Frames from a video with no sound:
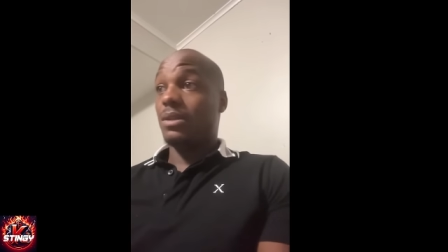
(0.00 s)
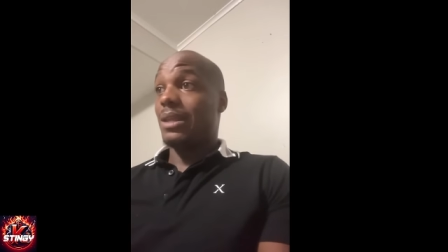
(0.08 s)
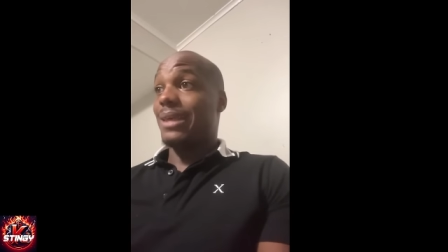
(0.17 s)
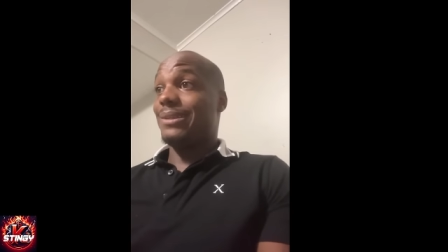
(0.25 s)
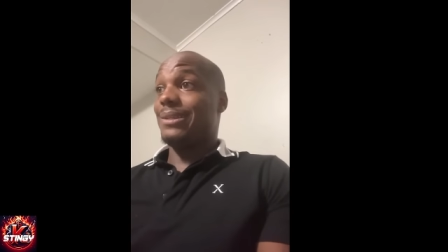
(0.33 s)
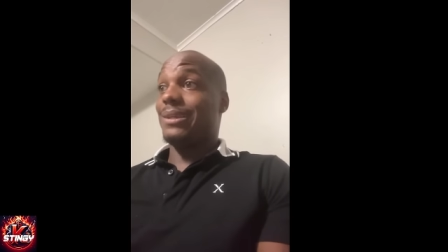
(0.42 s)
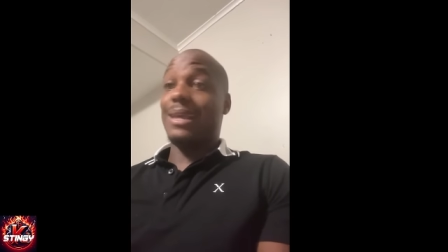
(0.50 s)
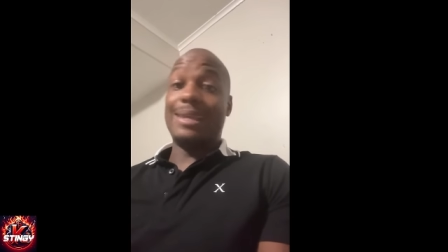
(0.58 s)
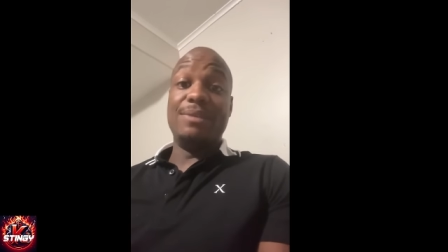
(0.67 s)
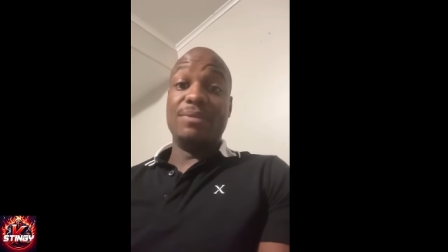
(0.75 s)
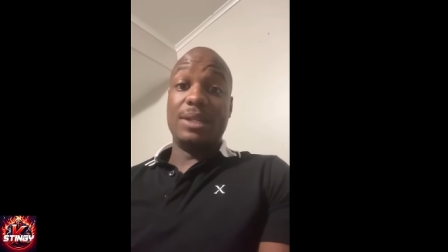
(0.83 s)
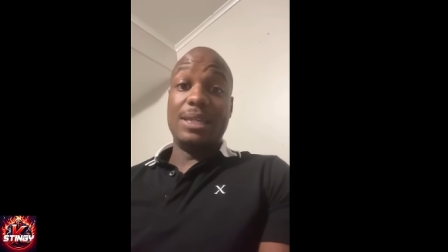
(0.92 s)

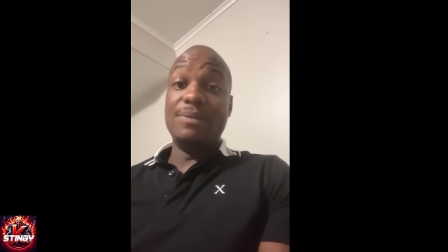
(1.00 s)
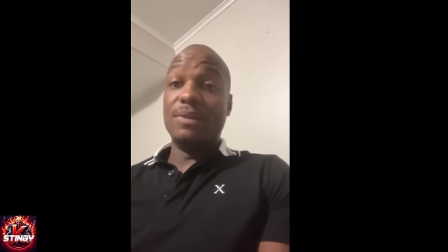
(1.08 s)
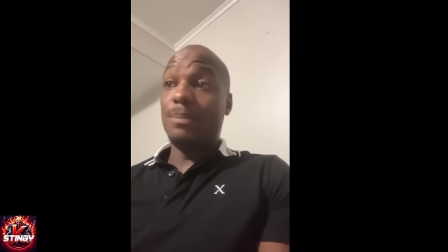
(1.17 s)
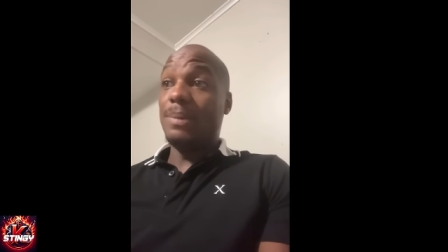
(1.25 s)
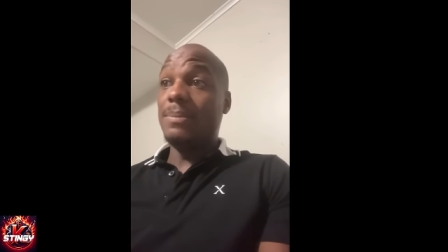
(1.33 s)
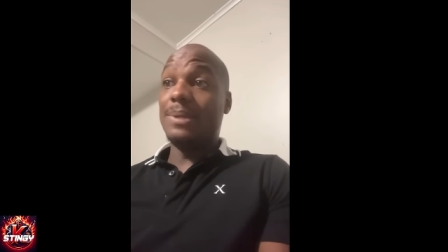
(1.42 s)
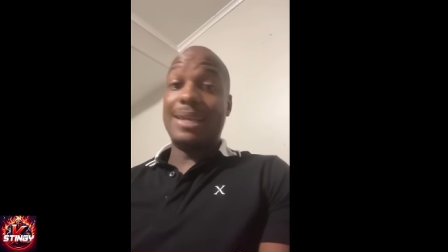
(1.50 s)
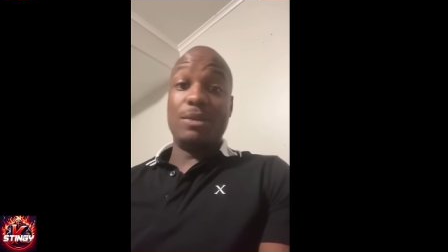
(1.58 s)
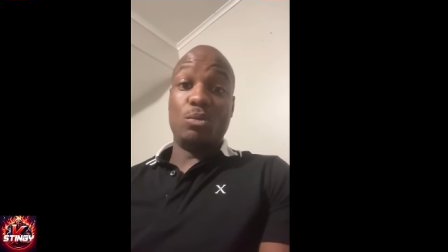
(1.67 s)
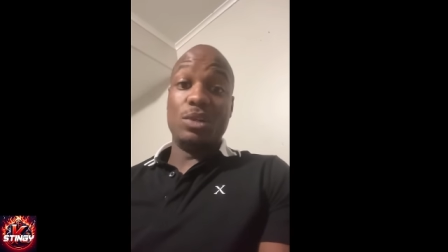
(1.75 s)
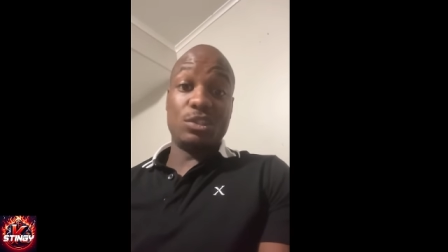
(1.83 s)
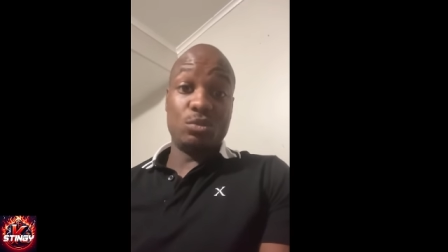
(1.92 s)
Even even the people that
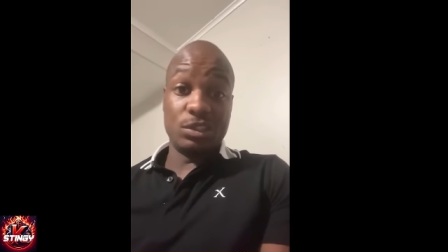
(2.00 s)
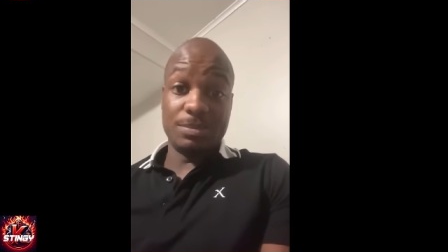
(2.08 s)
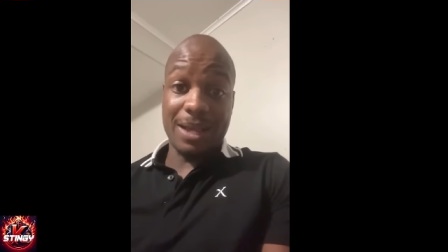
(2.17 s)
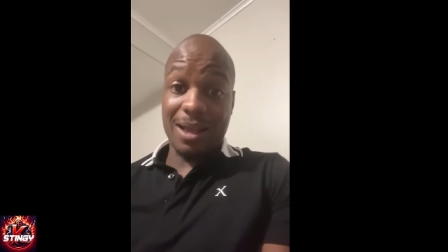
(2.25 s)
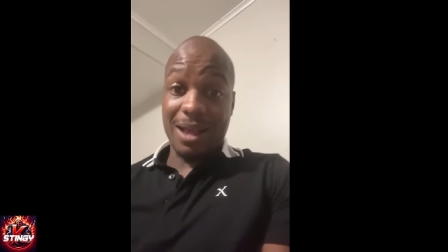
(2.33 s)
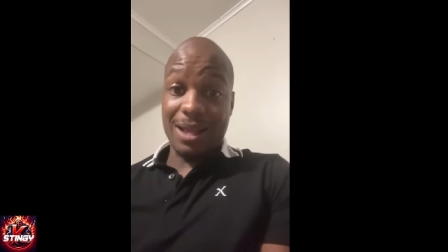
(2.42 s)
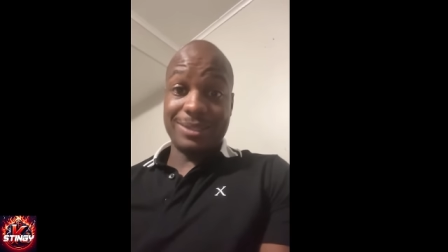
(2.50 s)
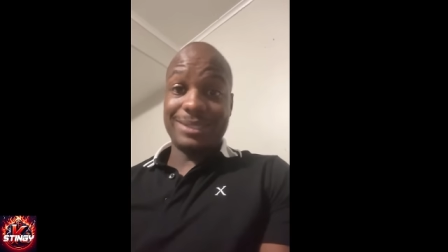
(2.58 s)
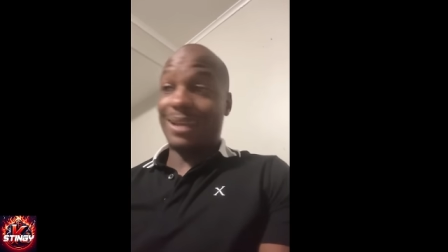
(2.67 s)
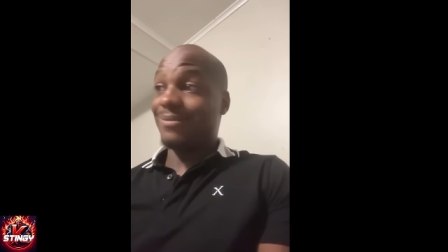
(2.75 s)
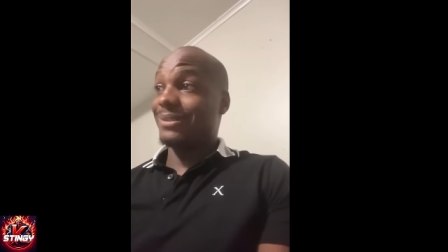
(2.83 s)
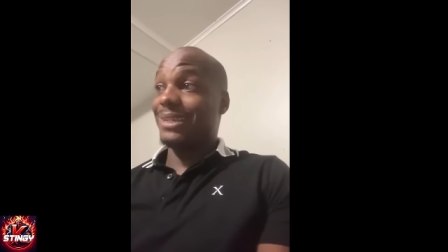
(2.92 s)
once was my ops, I
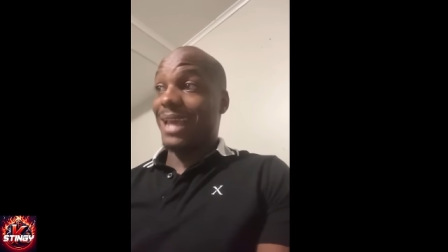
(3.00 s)
don't care.